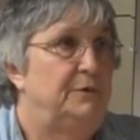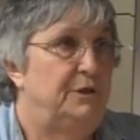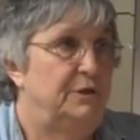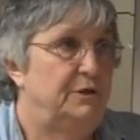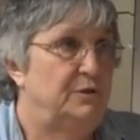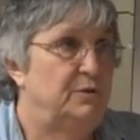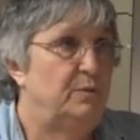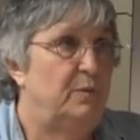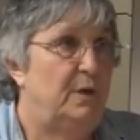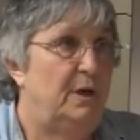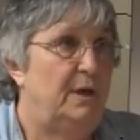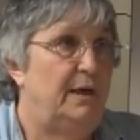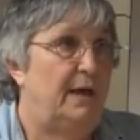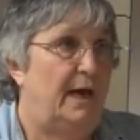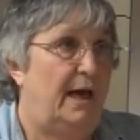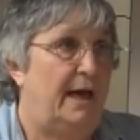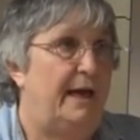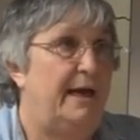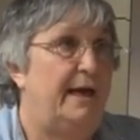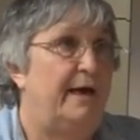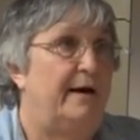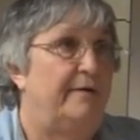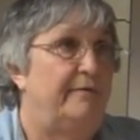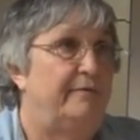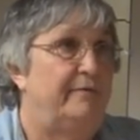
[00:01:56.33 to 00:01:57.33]
Just one I
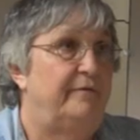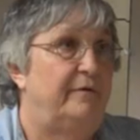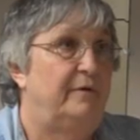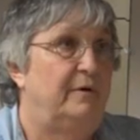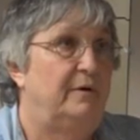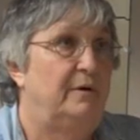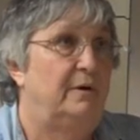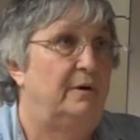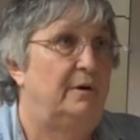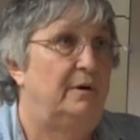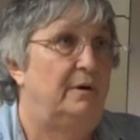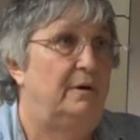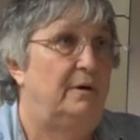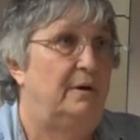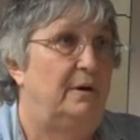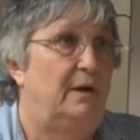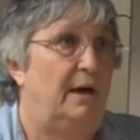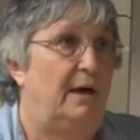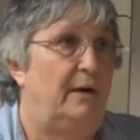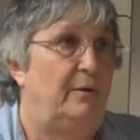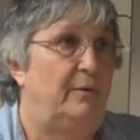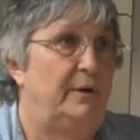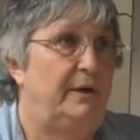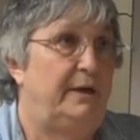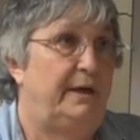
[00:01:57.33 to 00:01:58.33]
have.
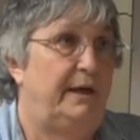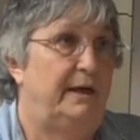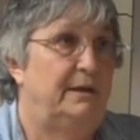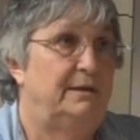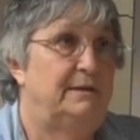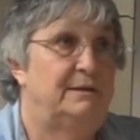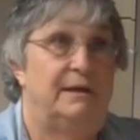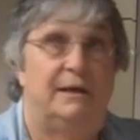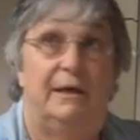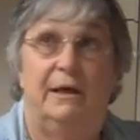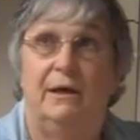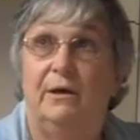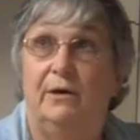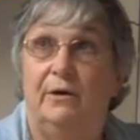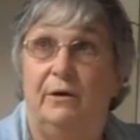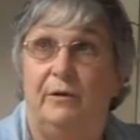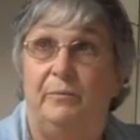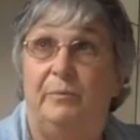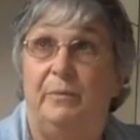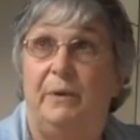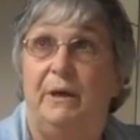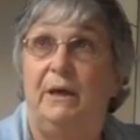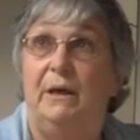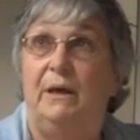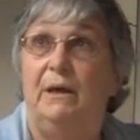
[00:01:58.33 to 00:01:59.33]
I would guess that it could
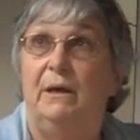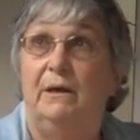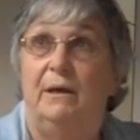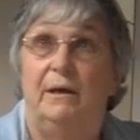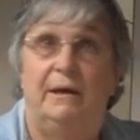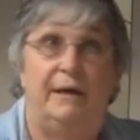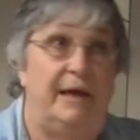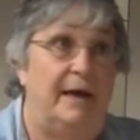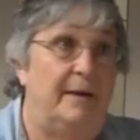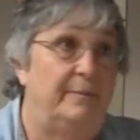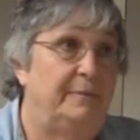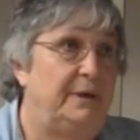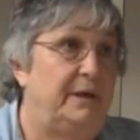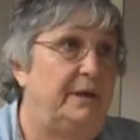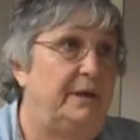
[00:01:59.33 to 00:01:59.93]
be adapted